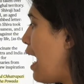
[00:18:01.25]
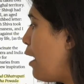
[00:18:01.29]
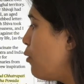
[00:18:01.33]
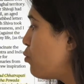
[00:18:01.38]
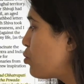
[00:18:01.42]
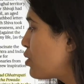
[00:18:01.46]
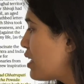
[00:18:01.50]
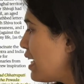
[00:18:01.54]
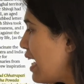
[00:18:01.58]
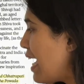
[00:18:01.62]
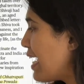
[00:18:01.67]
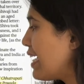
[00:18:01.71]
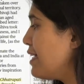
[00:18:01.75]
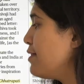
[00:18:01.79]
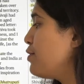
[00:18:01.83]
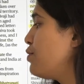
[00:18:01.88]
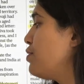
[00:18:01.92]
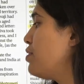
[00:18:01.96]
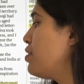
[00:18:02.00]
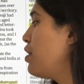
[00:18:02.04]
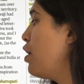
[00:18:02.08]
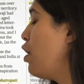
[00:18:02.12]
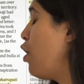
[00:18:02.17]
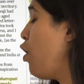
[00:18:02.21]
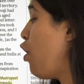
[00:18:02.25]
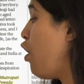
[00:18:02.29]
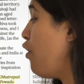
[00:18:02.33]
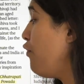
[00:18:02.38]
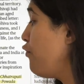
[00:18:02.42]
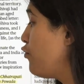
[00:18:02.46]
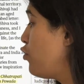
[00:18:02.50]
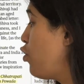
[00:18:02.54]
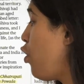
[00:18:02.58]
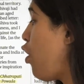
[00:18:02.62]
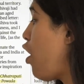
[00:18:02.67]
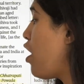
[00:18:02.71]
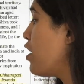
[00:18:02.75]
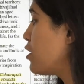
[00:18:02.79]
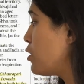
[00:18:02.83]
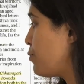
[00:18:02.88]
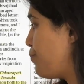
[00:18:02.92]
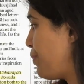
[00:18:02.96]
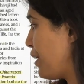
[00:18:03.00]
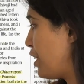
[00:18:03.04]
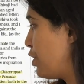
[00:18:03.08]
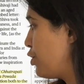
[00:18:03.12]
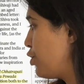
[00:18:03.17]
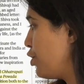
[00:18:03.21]
outlines of God's
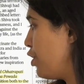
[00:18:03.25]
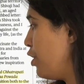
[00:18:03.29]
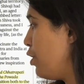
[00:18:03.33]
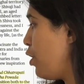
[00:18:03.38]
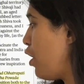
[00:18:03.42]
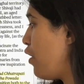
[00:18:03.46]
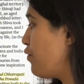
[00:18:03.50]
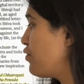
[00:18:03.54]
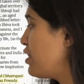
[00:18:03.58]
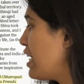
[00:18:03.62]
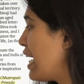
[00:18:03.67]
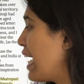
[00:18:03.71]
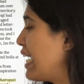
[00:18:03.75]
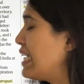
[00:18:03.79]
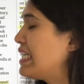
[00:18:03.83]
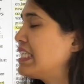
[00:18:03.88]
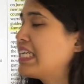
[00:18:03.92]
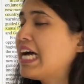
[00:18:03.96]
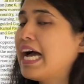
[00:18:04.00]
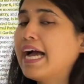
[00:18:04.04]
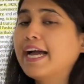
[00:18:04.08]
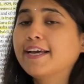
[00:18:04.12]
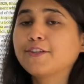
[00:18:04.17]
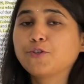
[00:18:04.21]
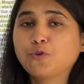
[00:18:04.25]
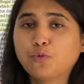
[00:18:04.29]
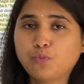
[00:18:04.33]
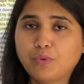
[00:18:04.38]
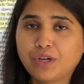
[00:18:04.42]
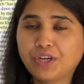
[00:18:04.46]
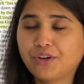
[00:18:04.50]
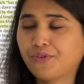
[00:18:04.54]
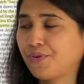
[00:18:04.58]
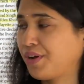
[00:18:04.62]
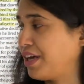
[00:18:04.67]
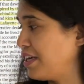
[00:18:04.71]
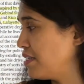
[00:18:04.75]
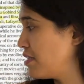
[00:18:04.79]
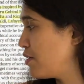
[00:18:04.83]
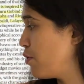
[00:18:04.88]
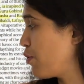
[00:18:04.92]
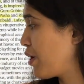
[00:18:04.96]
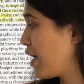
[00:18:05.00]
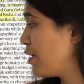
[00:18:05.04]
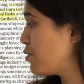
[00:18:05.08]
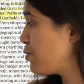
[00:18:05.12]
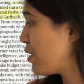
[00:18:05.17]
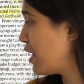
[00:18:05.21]
picture of the entire human race.
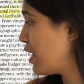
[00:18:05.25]
Okay, so